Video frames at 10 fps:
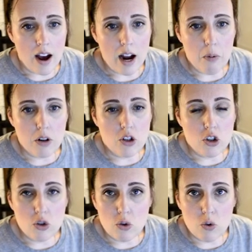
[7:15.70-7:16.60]
I would
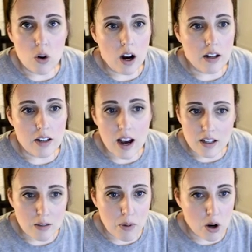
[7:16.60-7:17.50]
do a
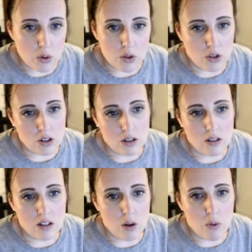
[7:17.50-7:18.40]
test post just to
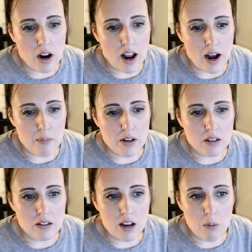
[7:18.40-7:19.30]
see what
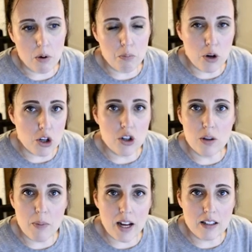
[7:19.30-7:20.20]
happens. I would push
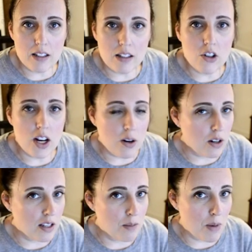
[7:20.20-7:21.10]
the buttons.
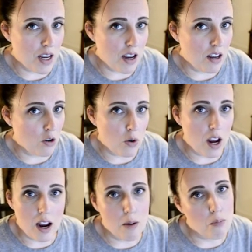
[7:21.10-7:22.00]
Generally speaking, you
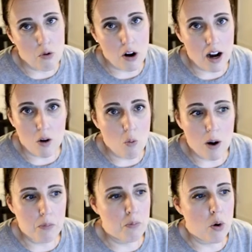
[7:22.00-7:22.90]
can't break
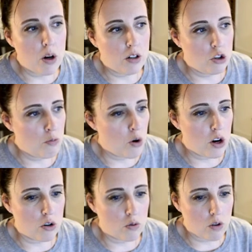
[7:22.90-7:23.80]
Web
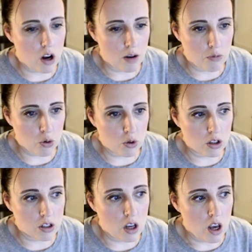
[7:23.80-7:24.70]
2.0
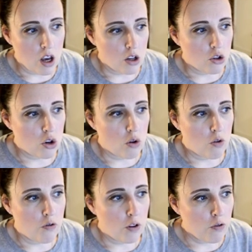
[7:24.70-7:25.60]
tools.
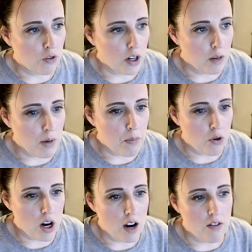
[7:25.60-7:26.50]
So feel free to be
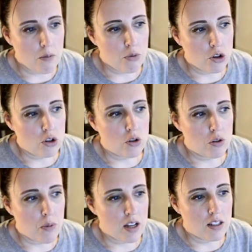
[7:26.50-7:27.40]
brave and push those
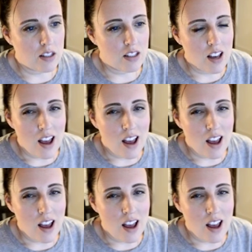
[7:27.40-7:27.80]
buttons